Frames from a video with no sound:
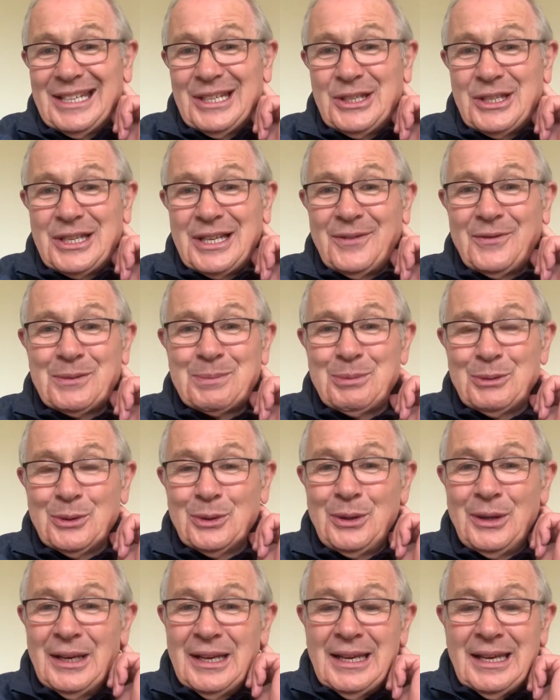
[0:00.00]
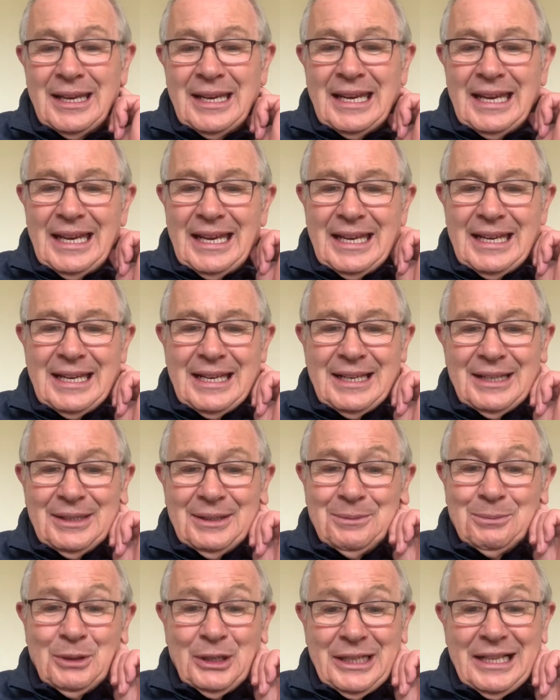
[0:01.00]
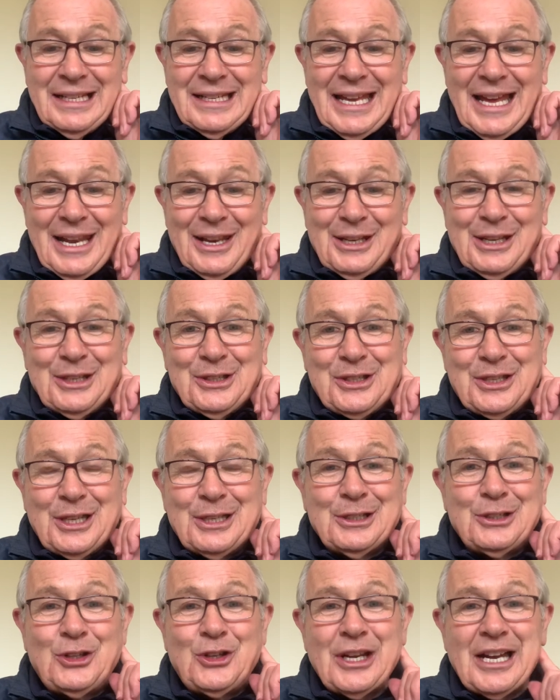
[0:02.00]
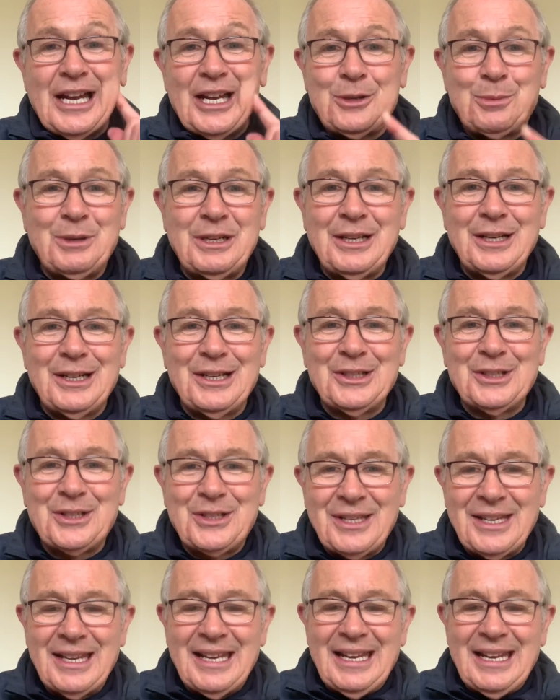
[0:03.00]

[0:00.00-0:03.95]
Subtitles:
Liverpool. Michael Carrick is still in charge because